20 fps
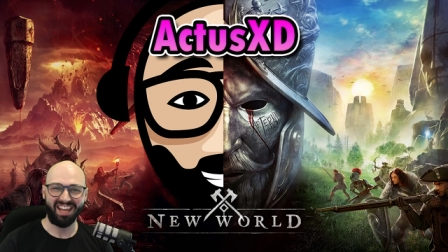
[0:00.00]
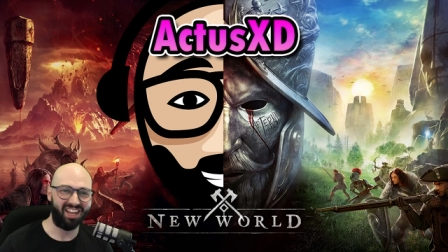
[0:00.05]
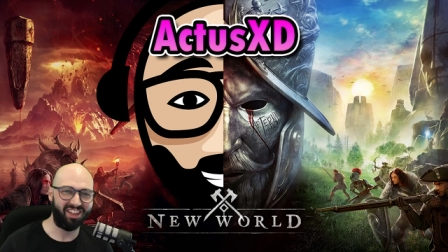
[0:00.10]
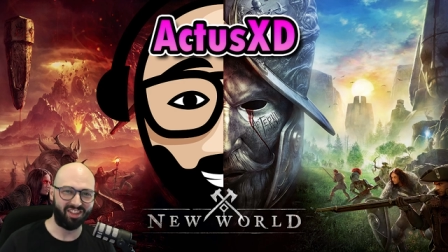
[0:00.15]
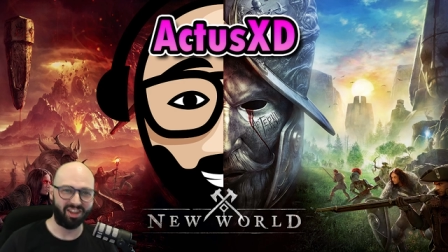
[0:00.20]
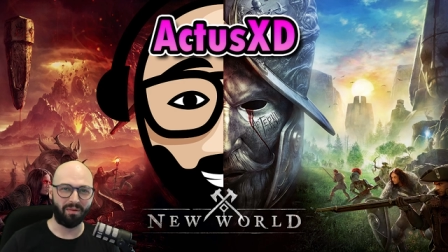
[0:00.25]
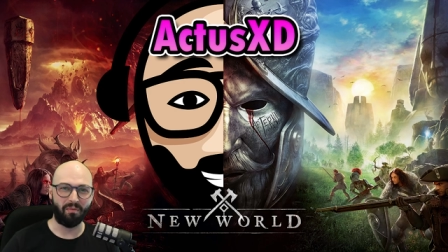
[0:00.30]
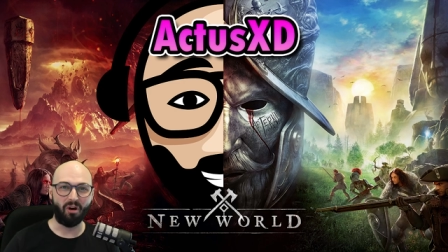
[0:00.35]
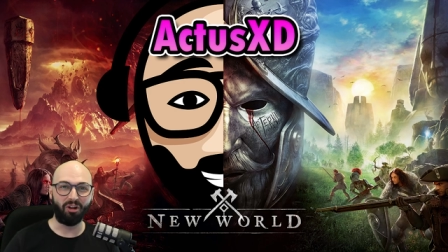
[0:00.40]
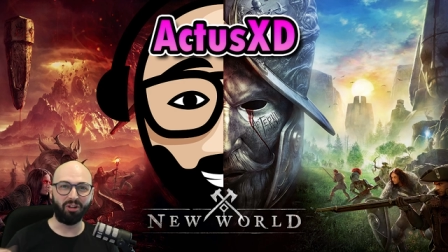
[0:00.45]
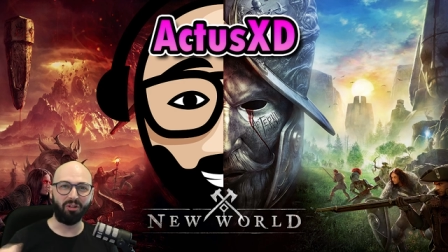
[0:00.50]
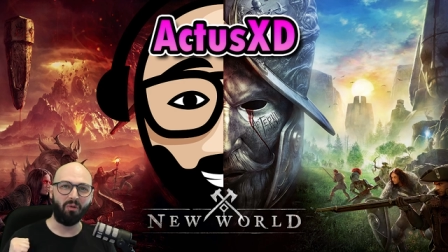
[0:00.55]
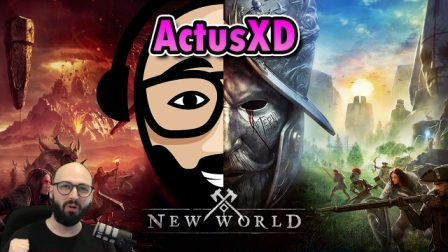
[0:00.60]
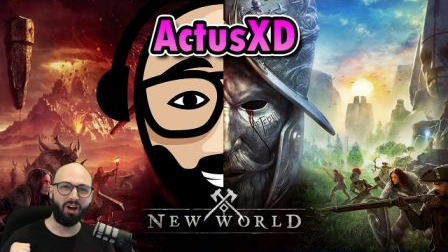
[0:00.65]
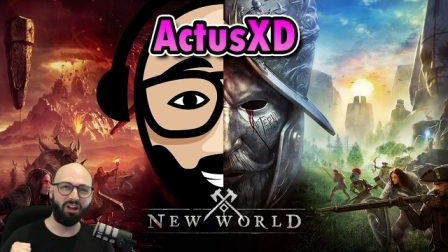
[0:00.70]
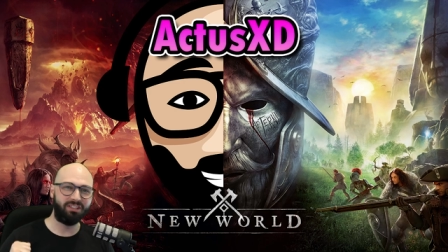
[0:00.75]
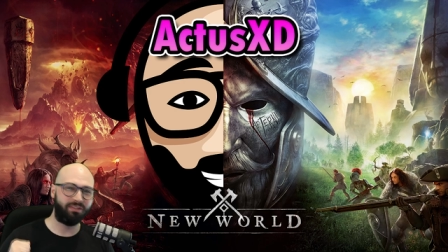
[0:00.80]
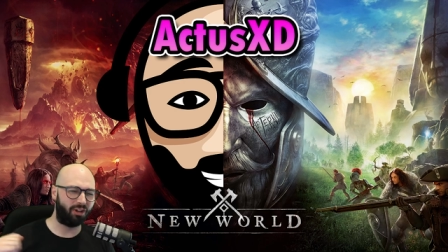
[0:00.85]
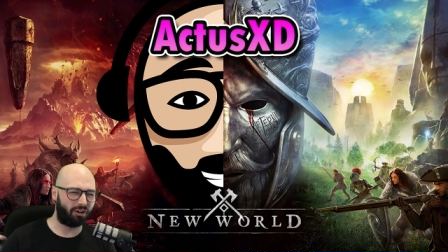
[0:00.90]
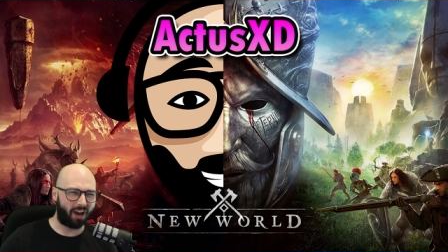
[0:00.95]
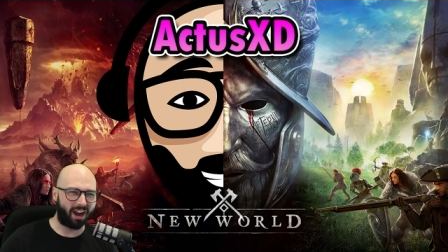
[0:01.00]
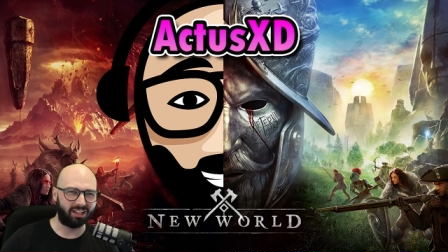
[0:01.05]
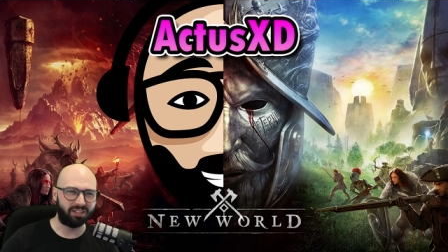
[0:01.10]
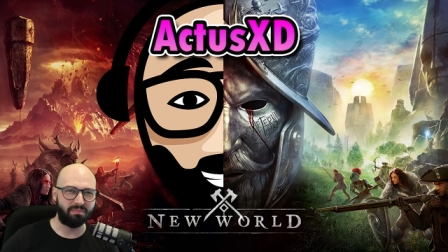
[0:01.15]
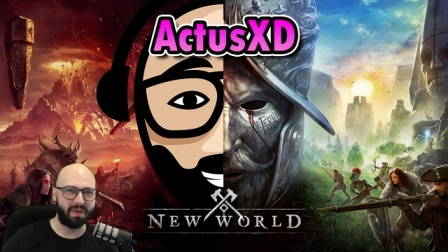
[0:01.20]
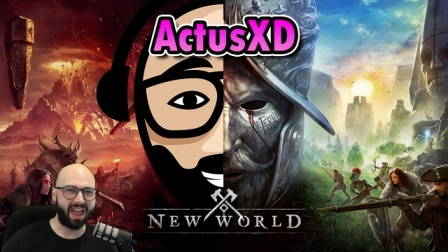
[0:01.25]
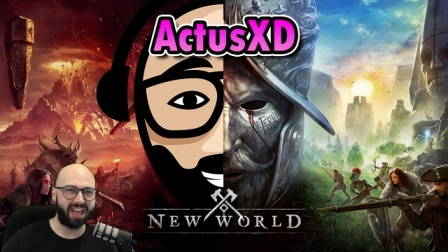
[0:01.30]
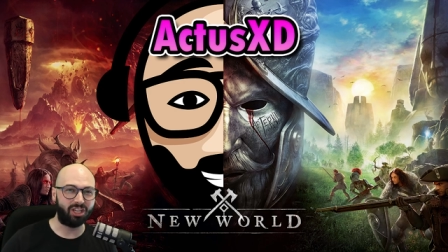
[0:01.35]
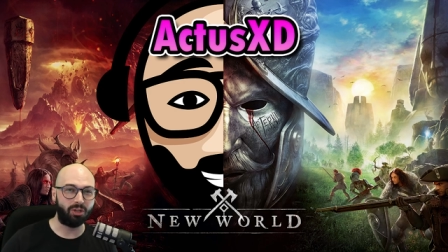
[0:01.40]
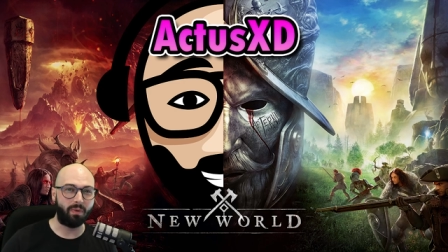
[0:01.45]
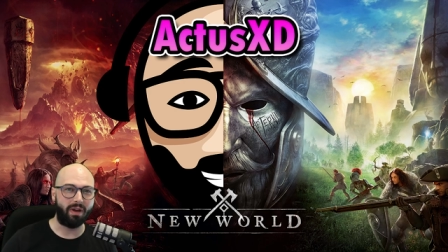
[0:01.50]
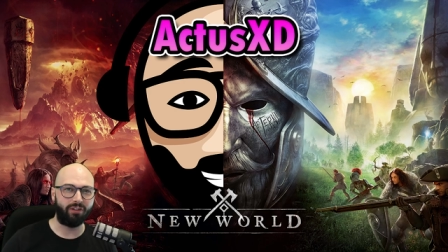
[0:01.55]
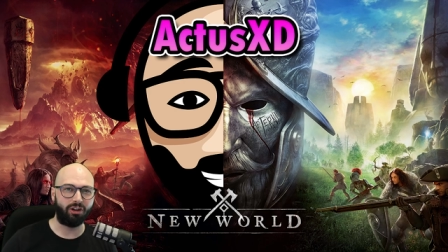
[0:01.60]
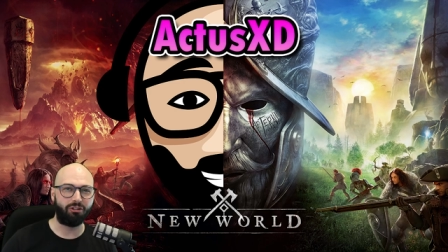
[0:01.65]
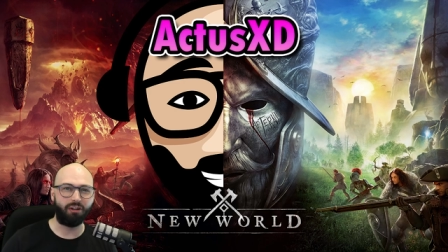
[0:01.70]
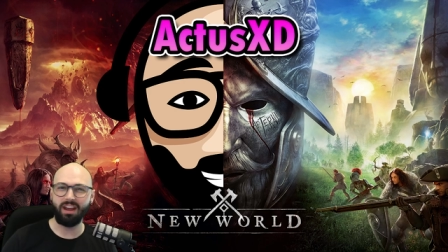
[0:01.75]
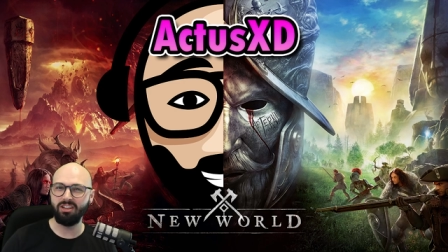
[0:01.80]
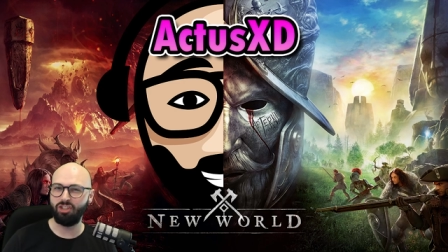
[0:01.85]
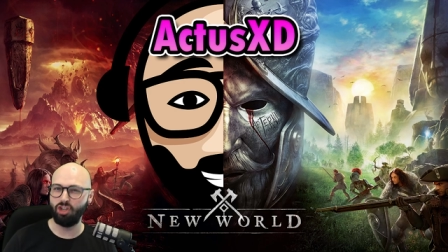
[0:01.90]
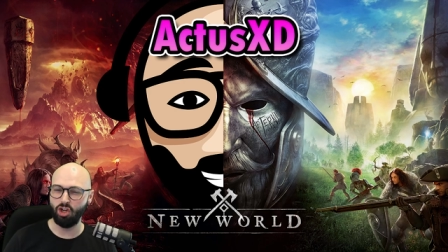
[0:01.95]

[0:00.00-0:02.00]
In the immortal words of the greatest man to ever grace